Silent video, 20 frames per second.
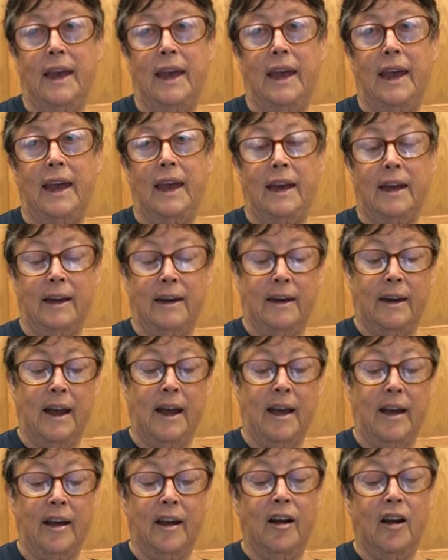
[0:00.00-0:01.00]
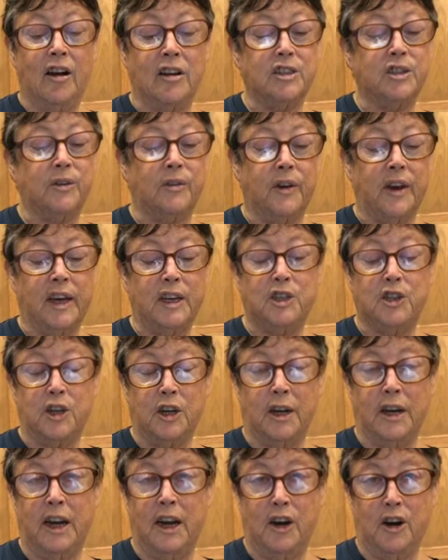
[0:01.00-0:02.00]
in uh,
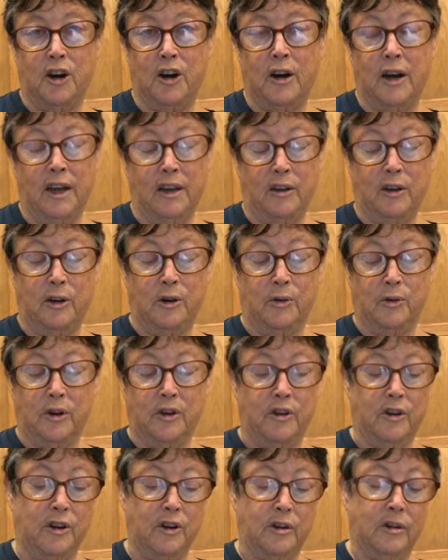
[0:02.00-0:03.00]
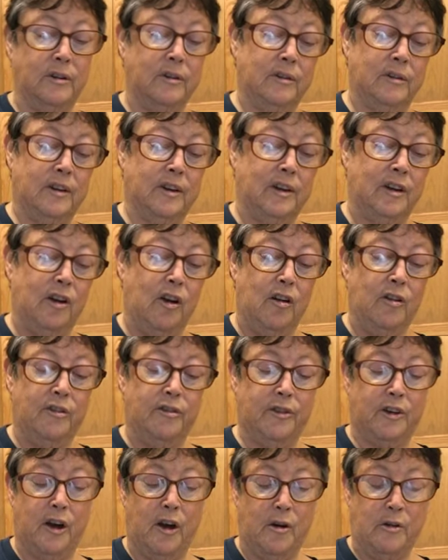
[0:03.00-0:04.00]
conservation here in the northern
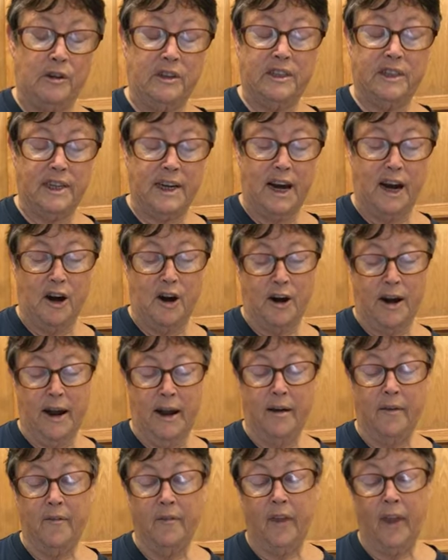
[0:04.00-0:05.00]
Gulf Coast area.